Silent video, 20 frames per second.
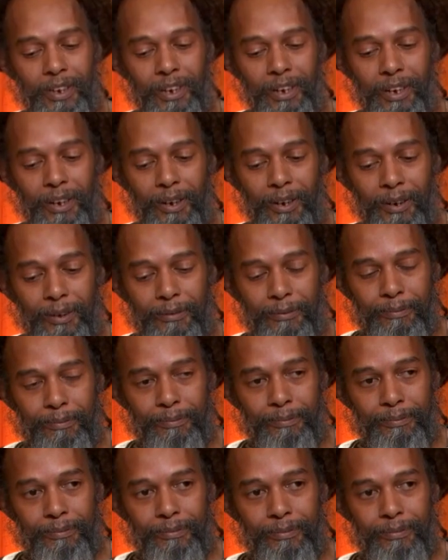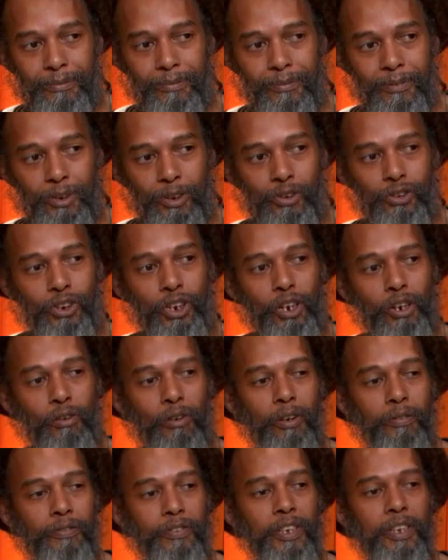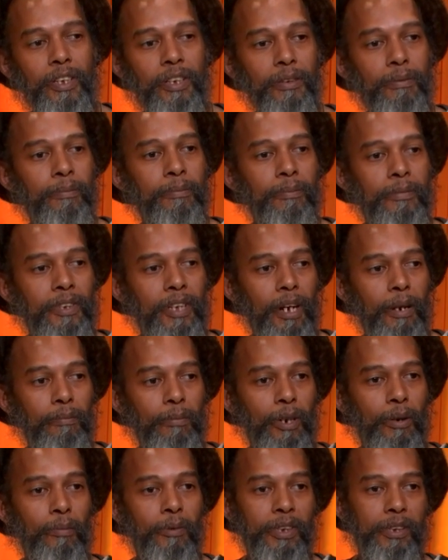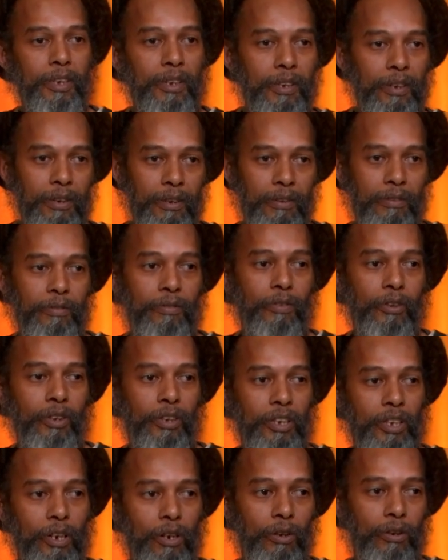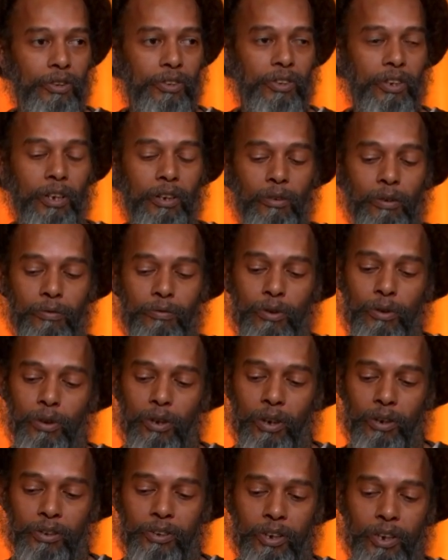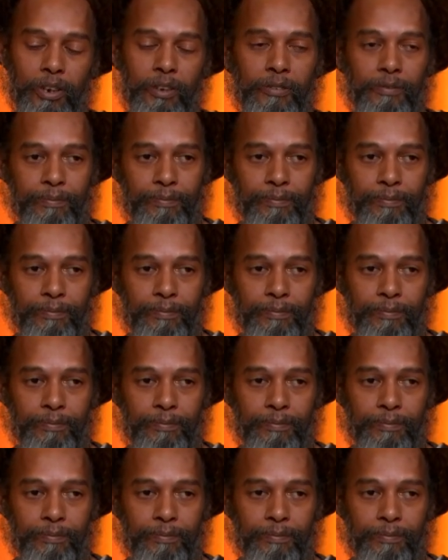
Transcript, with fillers: uh, chair of the UNTAM committee for the Earth Center of New York City.